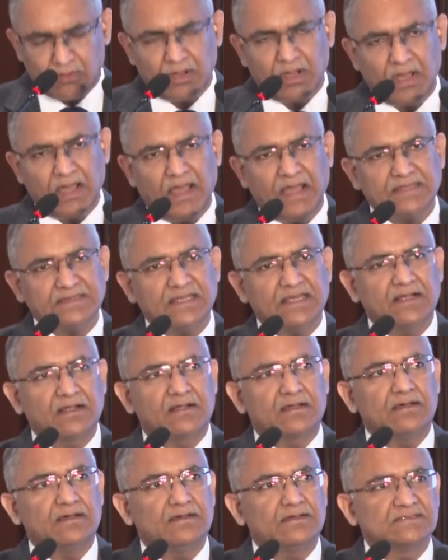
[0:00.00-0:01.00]
I think
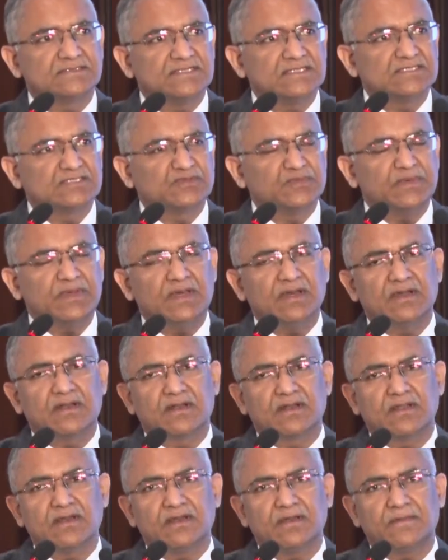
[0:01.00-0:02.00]
since we
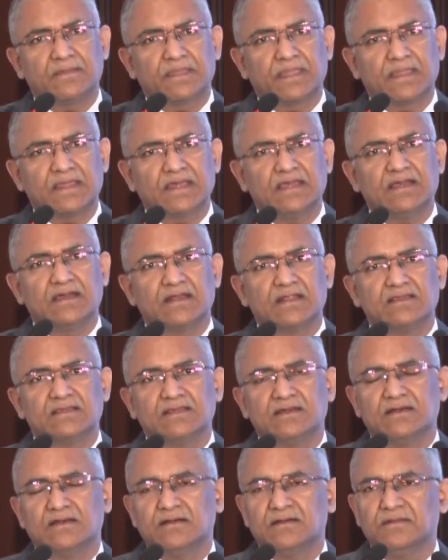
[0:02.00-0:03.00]
are here in
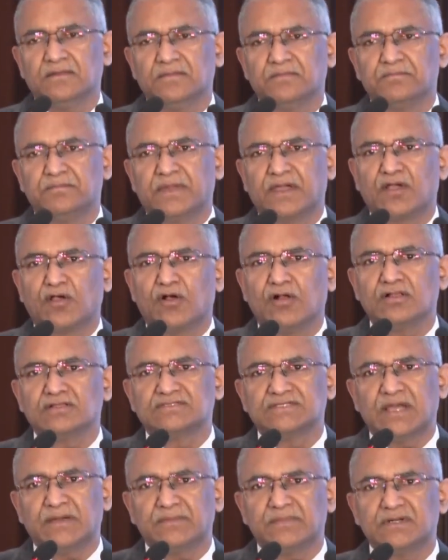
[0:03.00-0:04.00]
the Bengal
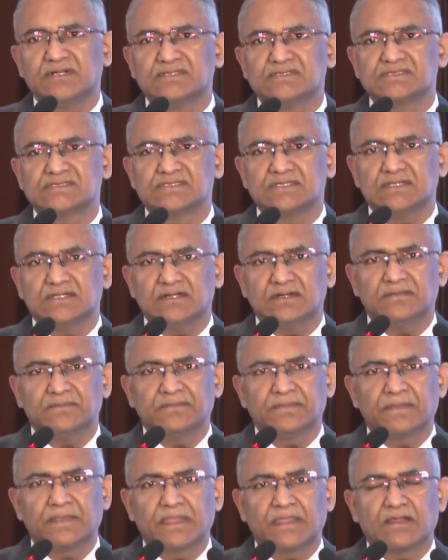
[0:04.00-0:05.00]
Chambers
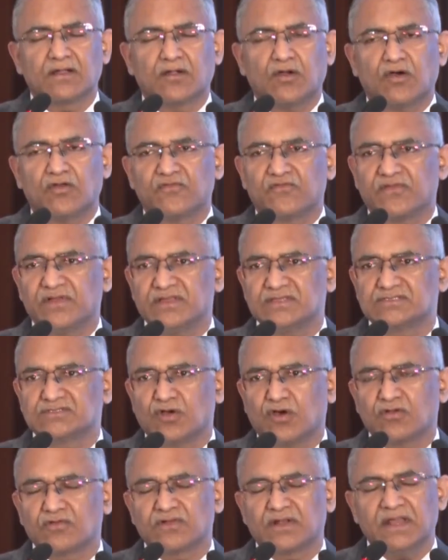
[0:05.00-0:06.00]
conference
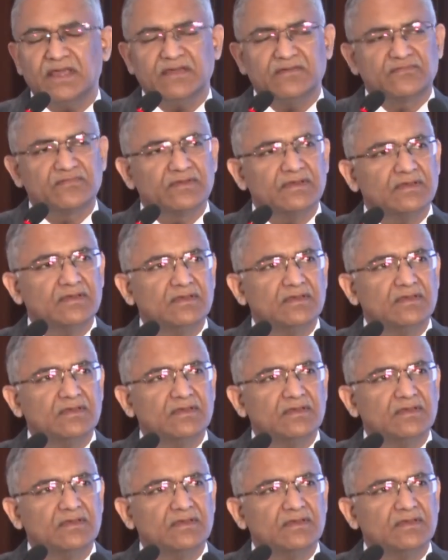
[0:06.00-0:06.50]
conclave,